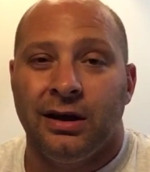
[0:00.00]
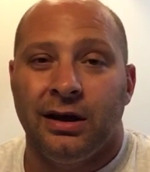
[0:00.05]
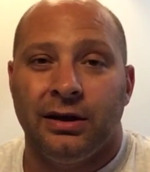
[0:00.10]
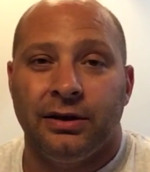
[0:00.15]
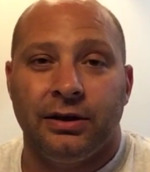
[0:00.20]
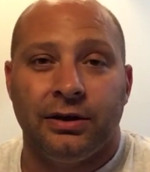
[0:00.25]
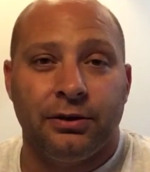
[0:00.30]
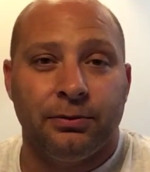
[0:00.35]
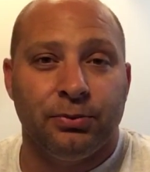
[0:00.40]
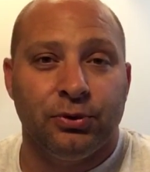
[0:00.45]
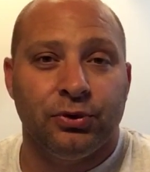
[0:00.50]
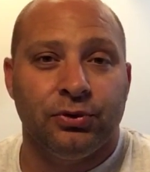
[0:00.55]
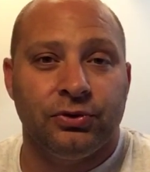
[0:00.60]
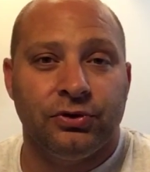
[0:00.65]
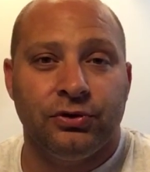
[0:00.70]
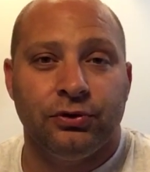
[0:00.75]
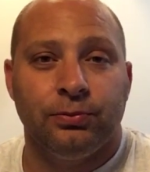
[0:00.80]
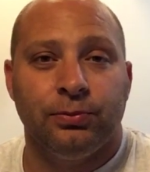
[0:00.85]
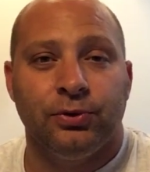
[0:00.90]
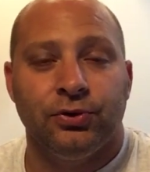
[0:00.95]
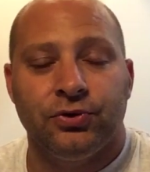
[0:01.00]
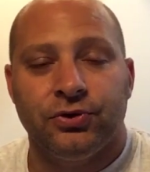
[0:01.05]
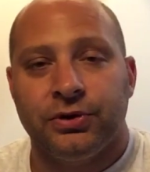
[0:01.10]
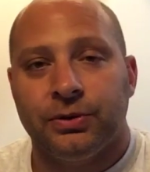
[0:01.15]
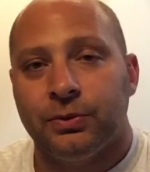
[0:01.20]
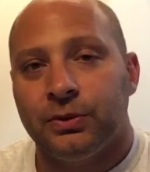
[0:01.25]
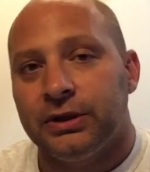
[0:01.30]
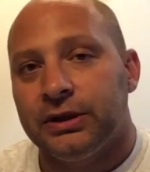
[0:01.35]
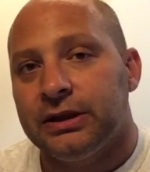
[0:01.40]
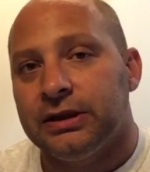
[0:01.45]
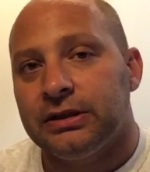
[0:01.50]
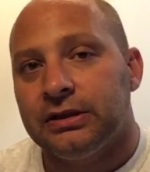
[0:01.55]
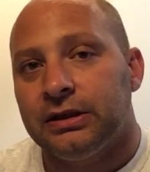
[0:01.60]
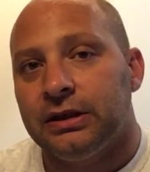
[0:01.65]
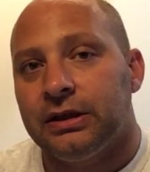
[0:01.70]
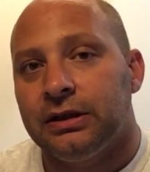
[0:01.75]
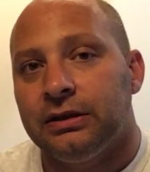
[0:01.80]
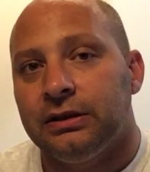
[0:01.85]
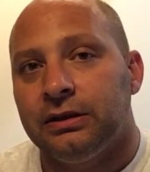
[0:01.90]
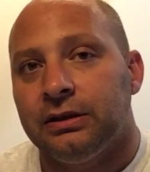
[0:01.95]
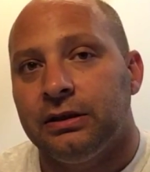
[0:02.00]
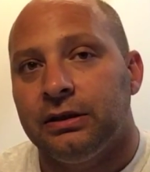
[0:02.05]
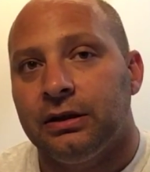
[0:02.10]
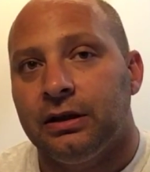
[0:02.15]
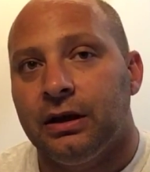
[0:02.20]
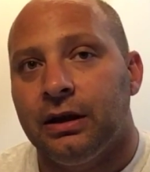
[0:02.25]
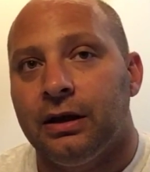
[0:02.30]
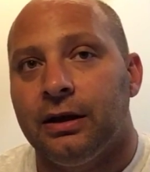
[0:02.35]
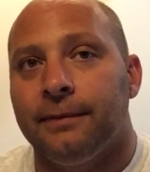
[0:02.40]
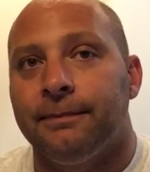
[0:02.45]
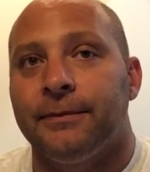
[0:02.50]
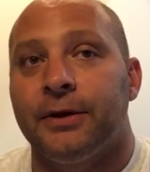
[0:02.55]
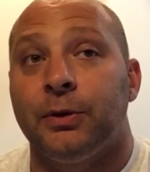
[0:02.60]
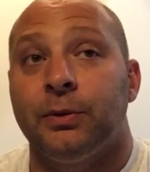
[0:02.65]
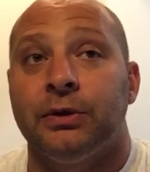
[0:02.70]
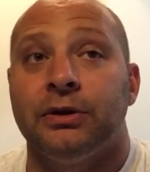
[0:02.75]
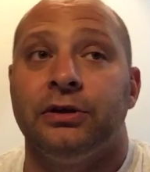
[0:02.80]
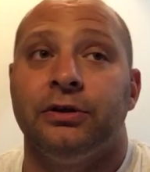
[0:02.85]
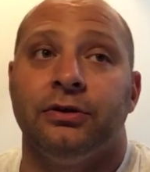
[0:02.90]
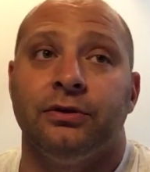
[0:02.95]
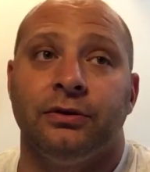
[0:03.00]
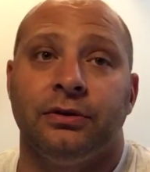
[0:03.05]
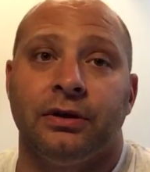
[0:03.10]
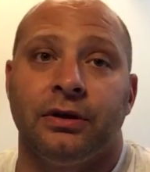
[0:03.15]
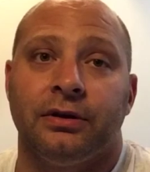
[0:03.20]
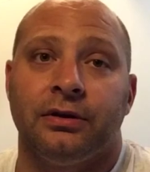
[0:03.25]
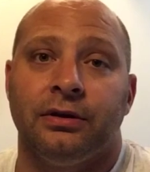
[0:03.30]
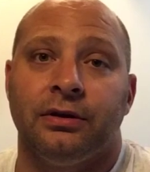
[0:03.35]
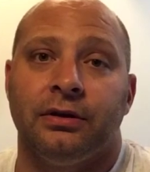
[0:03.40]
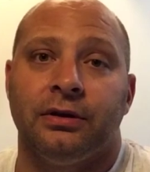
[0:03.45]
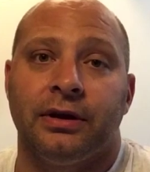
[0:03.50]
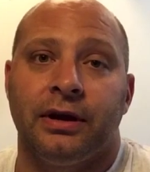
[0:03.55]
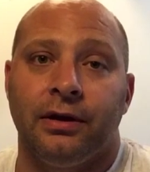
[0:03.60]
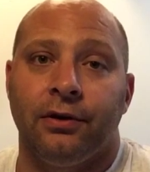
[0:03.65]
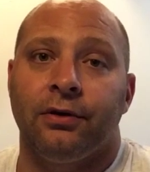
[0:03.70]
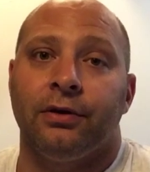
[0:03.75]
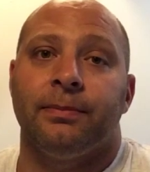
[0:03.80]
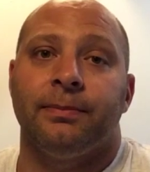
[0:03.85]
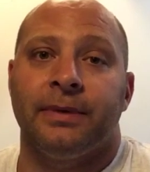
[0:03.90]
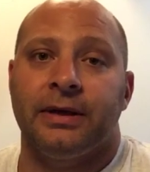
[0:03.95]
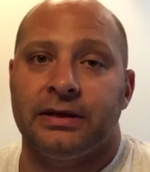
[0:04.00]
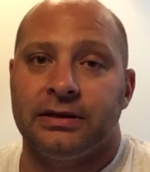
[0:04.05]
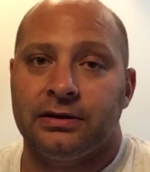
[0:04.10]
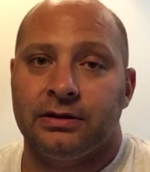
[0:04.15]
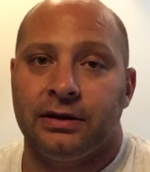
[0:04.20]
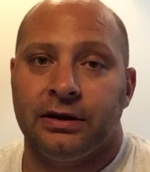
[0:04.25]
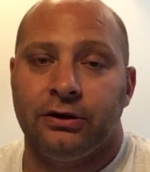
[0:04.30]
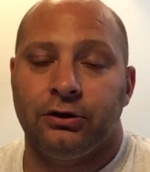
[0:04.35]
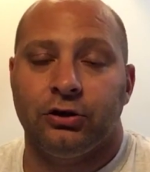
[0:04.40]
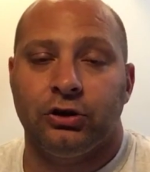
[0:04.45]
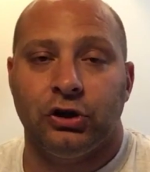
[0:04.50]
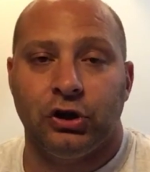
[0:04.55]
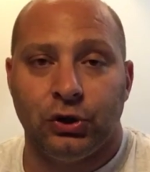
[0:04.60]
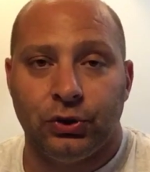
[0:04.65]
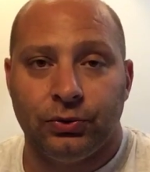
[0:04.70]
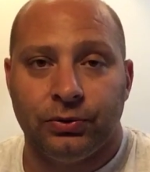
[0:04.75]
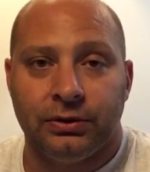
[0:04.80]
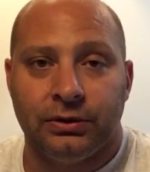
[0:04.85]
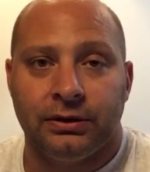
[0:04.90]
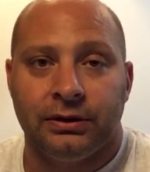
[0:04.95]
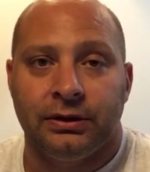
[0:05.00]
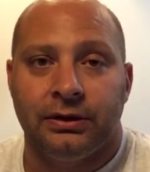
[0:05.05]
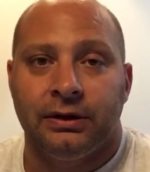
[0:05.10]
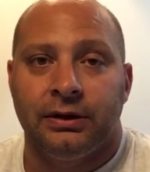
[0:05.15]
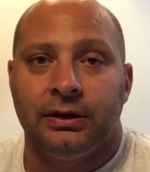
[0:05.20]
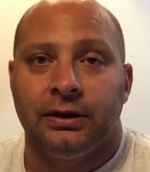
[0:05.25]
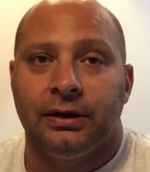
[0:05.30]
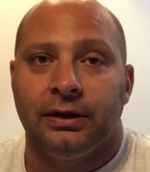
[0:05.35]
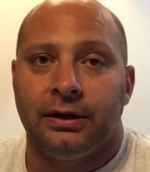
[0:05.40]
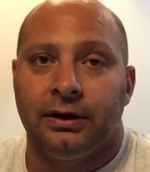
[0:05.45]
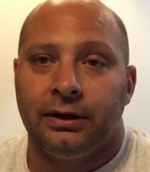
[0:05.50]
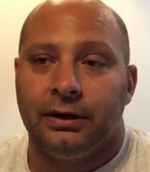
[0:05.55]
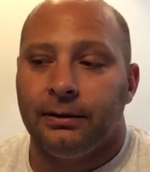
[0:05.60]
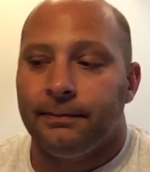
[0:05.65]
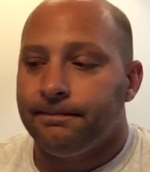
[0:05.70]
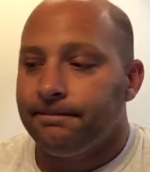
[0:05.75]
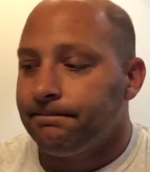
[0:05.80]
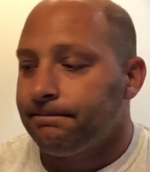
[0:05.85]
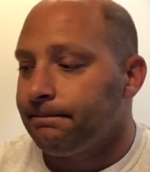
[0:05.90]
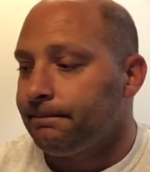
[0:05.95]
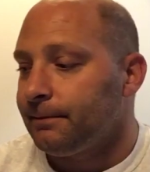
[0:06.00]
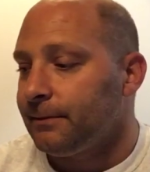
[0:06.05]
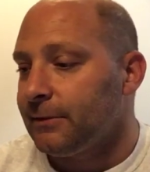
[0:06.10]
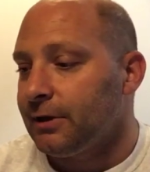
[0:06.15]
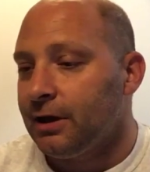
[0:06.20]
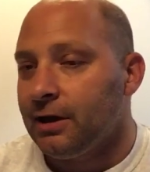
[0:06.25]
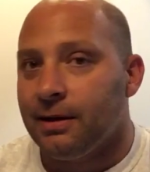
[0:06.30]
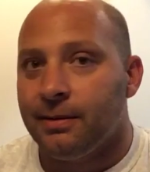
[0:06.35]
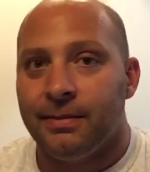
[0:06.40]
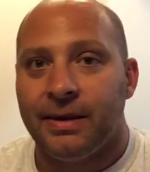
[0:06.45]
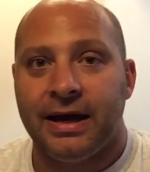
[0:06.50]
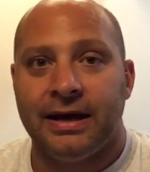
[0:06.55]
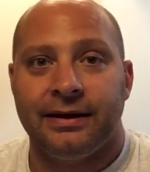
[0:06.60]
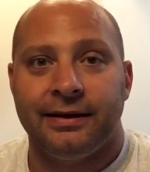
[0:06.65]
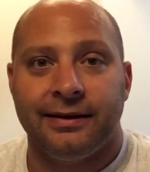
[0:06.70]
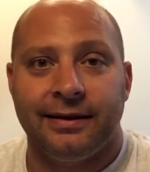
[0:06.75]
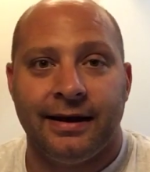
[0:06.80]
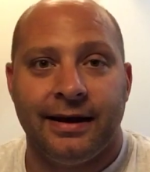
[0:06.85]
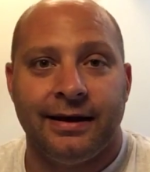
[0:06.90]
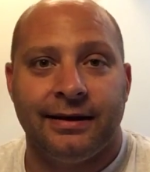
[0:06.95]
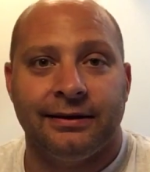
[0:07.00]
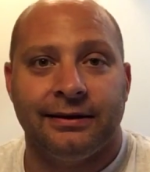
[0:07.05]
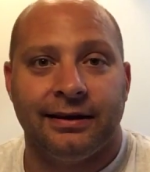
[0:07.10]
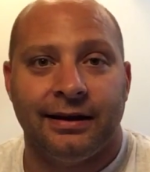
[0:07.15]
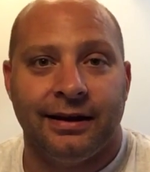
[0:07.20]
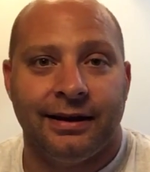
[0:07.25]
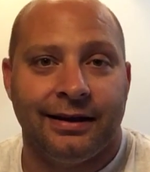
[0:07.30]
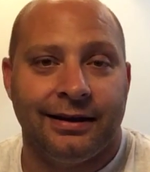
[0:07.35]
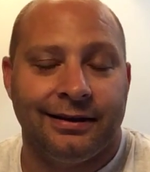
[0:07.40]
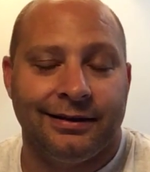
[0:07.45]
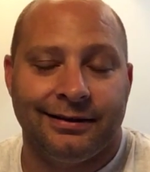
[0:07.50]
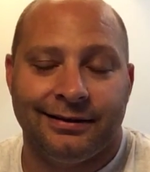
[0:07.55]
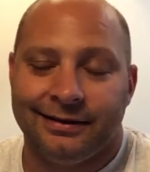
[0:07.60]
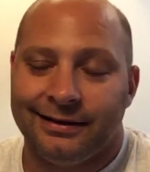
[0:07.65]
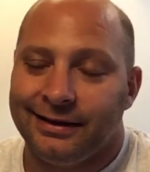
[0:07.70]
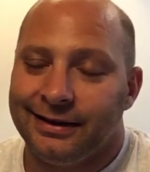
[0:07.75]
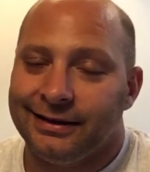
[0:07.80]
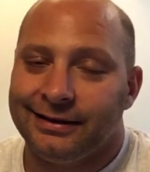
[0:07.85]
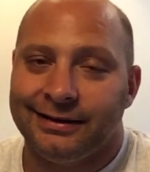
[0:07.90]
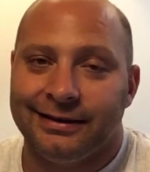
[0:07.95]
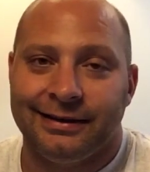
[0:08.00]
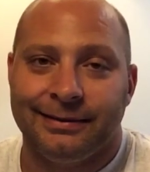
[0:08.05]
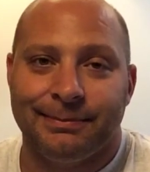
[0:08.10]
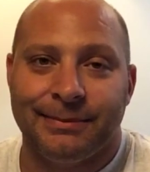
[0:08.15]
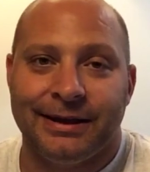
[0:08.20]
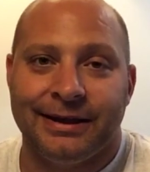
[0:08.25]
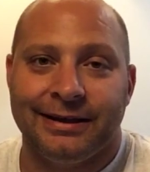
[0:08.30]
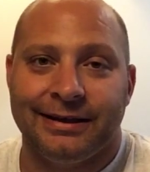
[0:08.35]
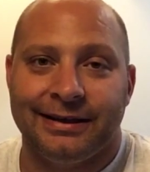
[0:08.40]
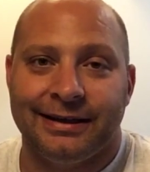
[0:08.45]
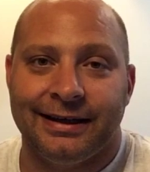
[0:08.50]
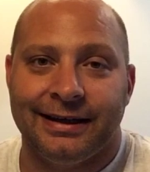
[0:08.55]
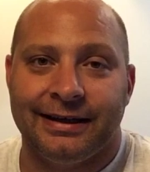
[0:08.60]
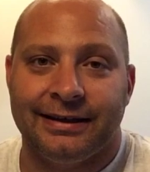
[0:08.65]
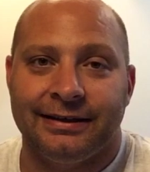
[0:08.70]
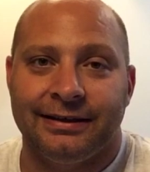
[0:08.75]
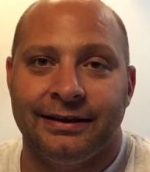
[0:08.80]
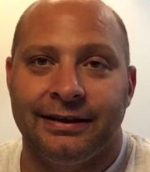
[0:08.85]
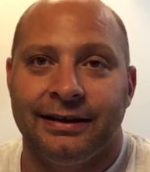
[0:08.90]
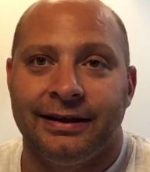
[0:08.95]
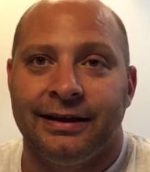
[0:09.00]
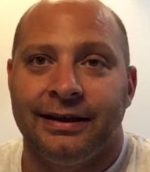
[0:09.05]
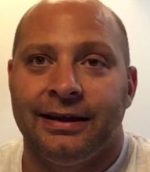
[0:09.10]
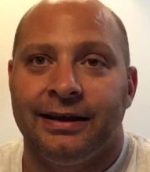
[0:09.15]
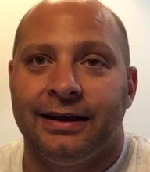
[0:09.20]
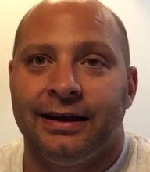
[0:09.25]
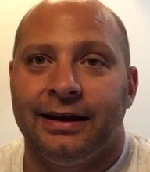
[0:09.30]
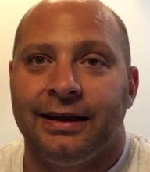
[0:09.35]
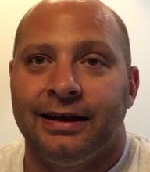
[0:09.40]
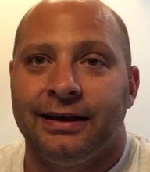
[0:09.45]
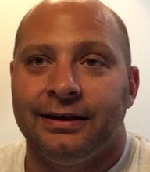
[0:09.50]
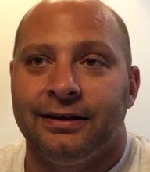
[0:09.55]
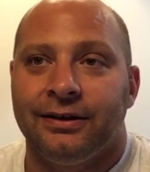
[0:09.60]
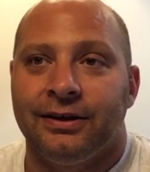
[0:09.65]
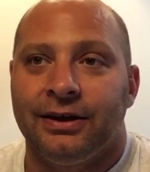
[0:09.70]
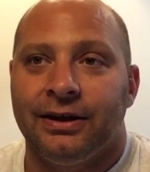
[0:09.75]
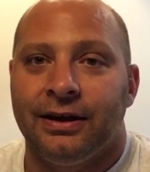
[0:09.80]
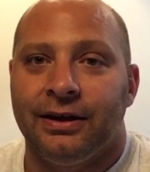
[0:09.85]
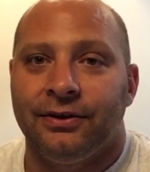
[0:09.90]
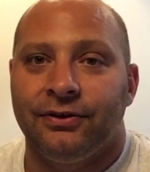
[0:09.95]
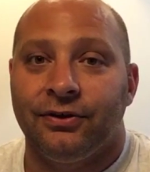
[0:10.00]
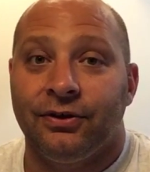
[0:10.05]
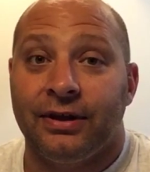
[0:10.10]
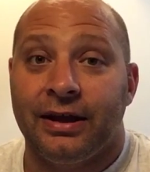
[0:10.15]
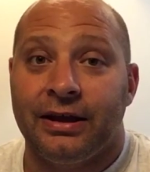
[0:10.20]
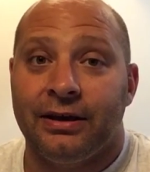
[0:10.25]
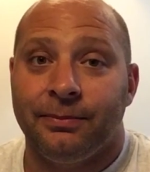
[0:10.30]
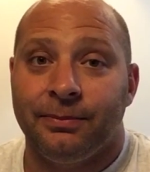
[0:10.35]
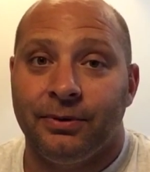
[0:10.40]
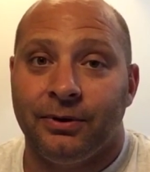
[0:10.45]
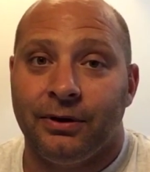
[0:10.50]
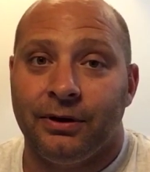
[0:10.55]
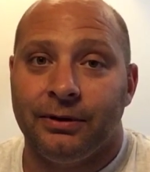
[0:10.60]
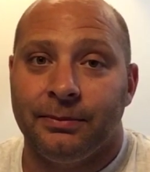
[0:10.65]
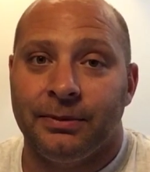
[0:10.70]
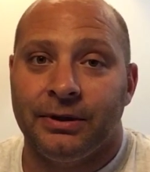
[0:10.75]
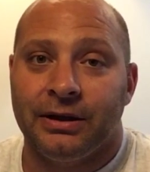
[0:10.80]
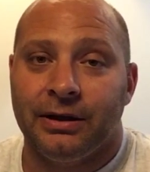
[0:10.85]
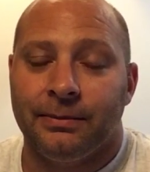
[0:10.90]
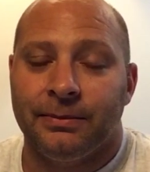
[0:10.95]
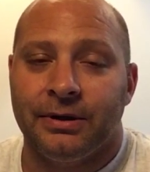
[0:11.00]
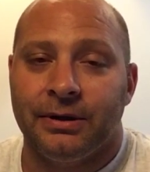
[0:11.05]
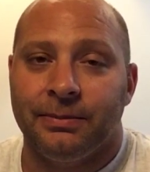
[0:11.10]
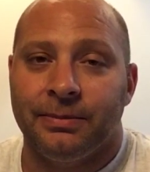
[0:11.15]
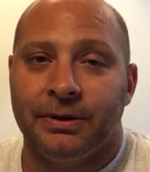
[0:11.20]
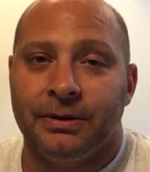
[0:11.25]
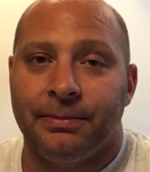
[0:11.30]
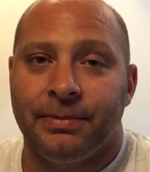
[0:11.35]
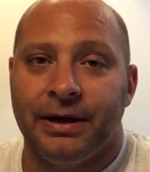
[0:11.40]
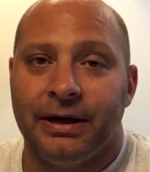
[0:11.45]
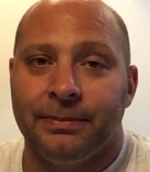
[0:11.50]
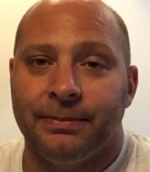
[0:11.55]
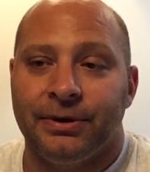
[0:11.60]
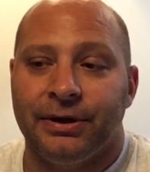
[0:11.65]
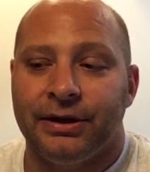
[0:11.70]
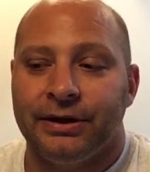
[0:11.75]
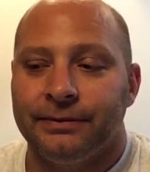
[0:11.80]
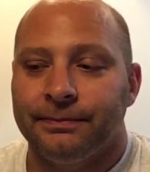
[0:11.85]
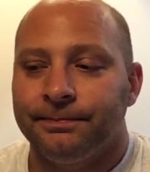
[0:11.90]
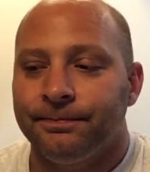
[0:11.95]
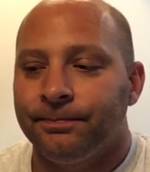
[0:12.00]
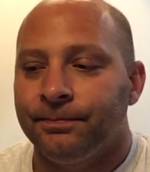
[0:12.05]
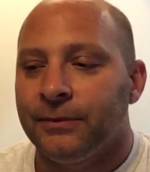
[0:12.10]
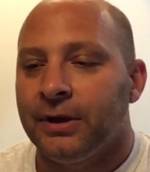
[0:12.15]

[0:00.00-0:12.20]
Another brew, 2 brews I want to get done. I want to do another Arrogant Bastard Ale clone. I'm out of that. I'd like to make it again, and so that'll probably be coming up in the pipeline.